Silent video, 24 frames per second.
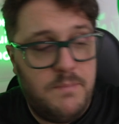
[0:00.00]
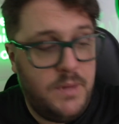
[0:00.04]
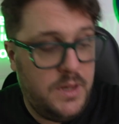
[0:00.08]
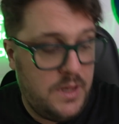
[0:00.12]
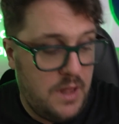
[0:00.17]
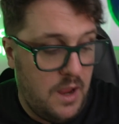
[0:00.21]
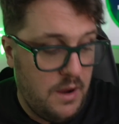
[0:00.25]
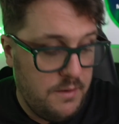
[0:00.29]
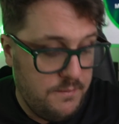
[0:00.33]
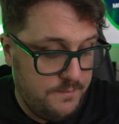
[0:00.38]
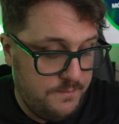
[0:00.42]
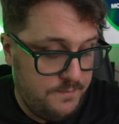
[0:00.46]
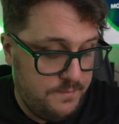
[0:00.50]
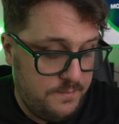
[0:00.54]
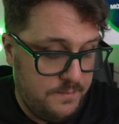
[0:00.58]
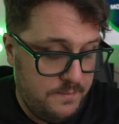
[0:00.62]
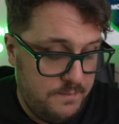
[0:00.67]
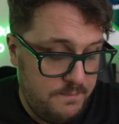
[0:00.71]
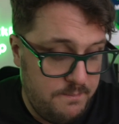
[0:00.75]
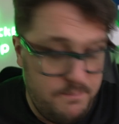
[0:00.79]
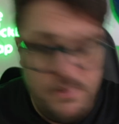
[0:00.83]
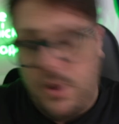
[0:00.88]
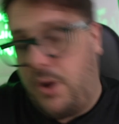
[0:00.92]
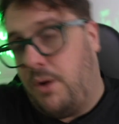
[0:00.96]
below.
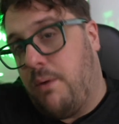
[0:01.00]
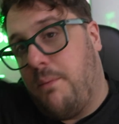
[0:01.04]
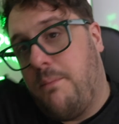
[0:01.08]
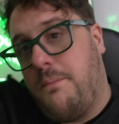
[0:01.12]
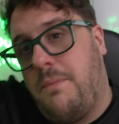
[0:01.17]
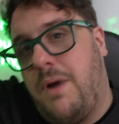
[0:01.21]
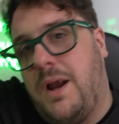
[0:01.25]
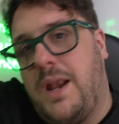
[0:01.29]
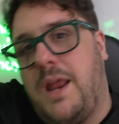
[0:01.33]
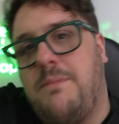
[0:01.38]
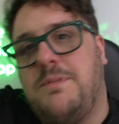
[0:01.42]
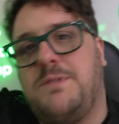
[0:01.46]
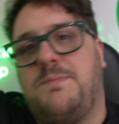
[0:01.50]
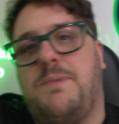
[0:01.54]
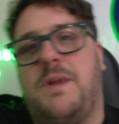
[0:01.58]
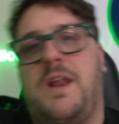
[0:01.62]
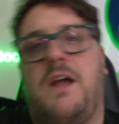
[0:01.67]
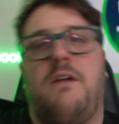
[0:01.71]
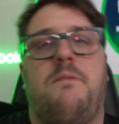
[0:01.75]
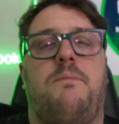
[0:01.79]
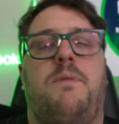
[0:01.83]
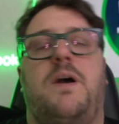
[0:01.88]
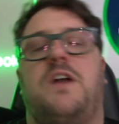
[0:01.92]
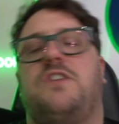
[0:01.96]
But my name has been
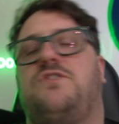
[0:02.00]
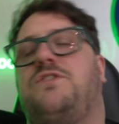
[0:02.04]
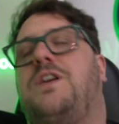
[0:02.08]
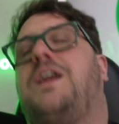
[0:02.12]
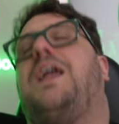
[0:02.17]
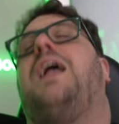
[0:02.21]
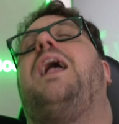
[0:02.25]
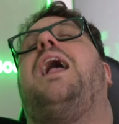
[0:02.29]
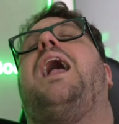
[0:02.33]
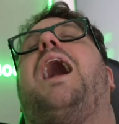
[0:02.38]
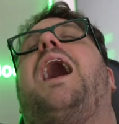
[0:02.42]
Aaron Patrick.